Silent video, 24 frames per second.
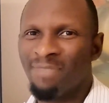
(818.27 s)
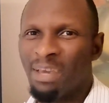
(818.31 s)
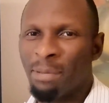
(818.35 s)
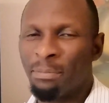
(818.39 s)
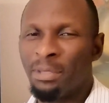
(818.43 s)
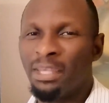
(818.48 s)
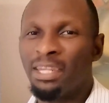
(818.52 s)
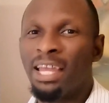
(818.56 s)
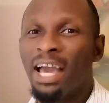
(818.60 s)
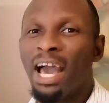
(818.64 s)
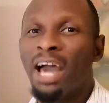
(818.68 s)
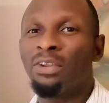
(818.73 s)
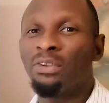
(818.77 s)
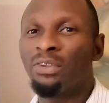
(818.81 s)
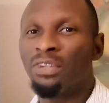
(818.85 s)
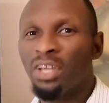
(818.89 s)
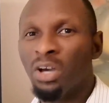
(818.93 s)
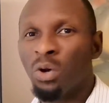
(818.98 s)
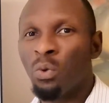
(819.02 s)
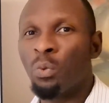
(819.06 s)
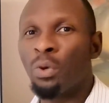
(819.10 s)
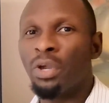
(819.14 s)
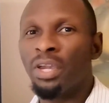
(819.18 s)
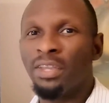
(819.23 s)
I mean
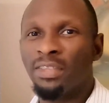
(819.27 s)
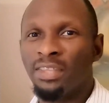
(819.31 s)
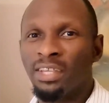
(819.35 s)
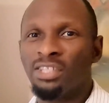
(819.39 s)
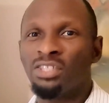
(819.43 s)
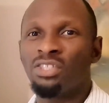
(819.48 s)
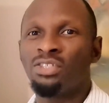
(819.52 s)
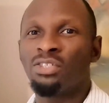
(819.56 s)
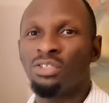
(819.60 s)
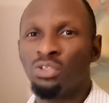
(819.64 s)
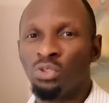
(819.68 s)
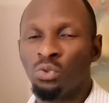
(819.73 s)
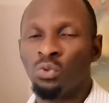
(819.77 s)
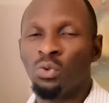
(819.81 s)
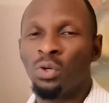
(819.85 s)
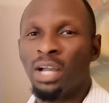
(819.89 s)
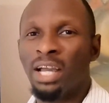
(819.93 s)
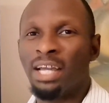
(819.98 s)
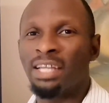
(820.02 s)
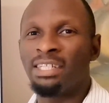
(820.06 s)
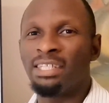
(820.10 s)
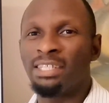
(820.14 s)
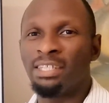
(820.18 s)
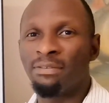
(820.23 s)
another way that you
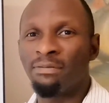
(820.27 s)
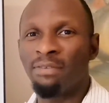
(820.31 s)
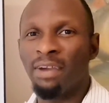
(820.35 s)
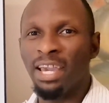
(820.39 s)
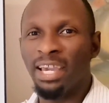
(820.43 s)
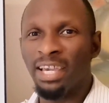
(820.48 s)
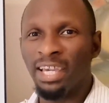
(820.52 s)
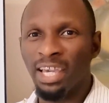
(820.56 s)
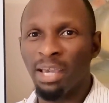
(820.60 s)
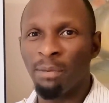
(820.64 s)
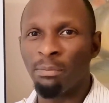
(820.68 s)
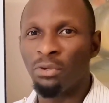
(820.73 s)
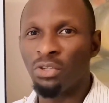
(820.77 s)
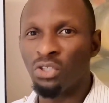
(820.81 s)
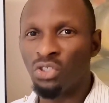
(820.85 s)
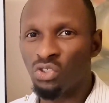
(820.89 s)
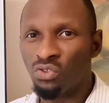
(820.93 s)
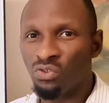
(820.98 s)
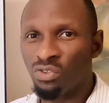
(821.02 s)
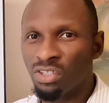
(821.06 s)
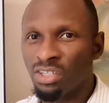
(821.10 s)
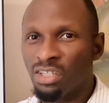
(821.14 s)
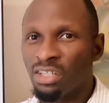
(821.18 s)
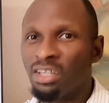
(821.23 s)
can define
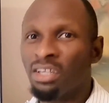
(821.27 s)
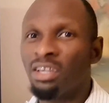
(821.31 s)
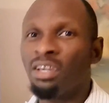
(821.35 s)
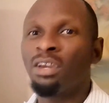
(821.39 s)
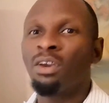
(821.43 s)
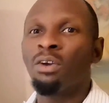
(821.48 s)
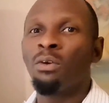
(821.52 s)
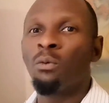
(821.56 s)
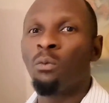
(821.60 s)
chemistry